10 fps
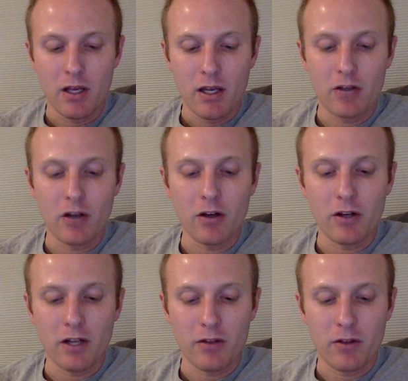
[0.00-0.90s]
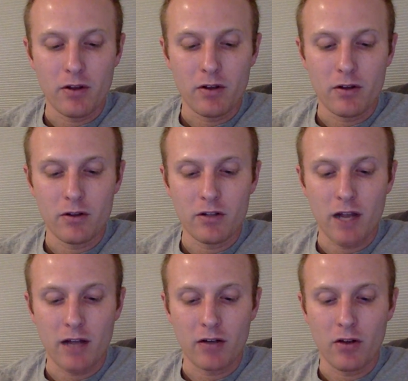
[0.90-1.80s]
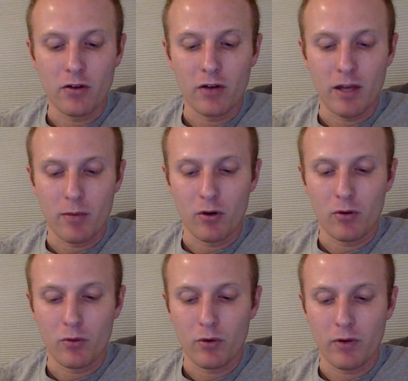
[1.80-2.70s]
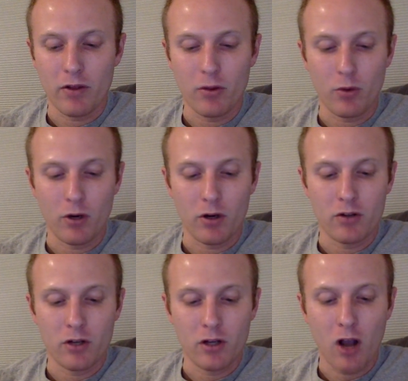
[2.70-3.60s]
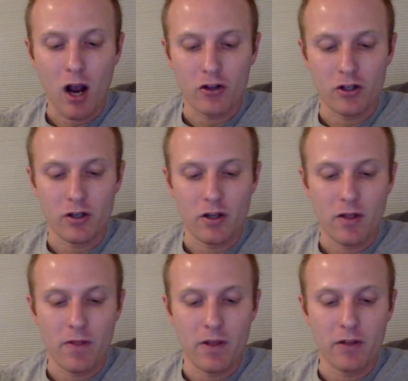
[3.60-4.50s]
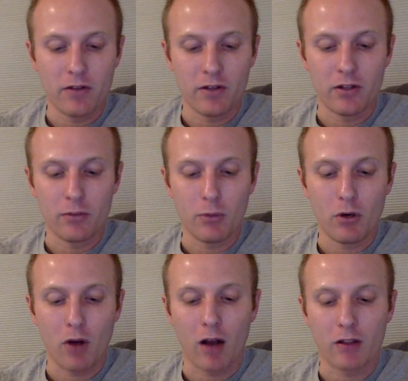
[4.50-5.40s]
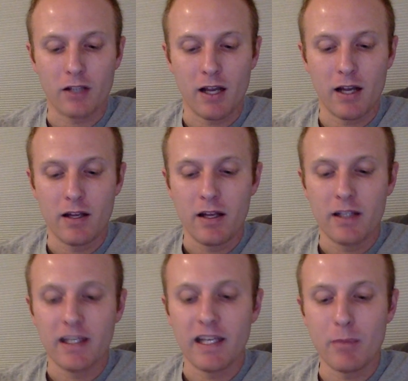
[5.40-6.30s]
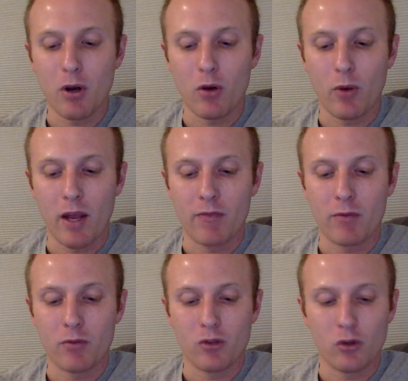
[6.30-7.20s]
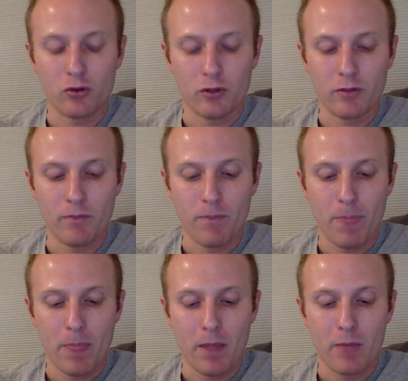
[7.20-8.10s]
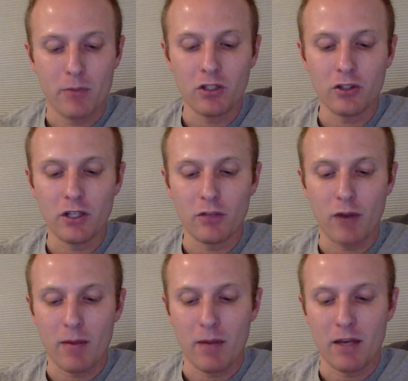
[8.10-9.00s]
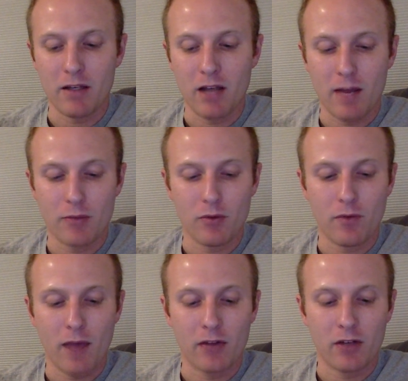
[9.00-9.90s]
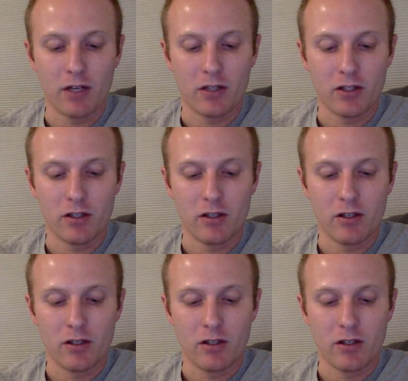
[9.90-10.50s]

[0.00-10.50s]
and underneath the title, and the label were written the words Caution, this is peroxide. Keep away from children. Matilda had read it many times with fascination.